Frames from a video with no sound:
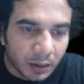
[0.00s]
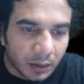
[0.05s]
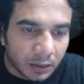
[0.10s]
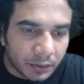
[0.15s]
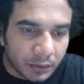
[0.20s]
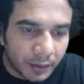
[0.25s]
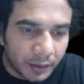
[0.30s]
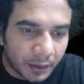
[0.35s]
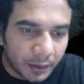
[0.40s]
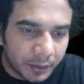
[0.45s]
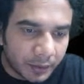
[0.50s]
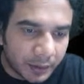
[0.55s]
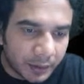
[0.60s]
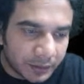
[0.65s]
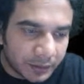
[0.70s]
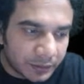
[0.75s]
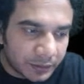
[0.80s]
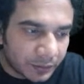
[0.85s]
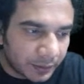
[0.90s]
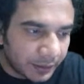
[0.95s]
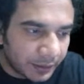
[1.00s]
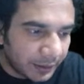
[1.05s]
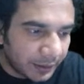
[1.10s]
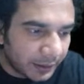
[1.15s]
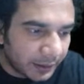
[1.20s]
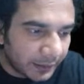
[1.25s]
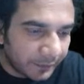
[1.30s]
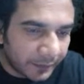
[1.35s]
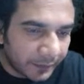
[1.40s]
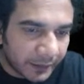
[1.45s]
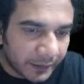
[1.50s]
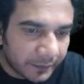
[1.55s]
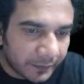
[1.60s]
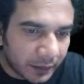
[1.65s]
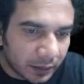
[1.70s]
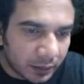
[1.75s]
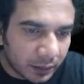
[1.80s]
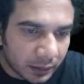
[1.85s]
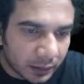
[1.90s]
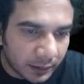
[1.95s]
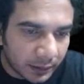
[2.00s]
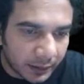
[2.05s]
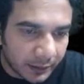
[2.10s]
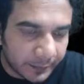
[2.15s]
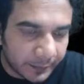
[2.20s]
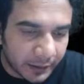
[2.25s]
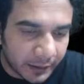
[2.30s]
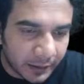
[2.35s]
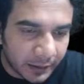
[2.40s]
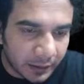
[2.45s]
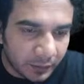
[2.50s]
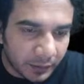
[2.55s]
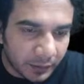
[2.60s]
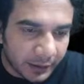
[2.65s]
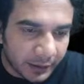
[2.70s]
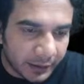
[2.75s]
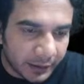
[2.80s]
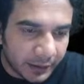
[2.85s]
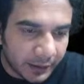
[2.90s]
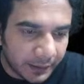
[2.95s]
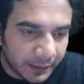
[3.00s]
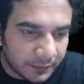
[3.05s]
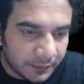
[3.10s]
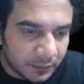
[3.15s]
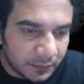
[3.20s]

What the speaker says: So now you understood the derivative, huh? Let me tell you the degree.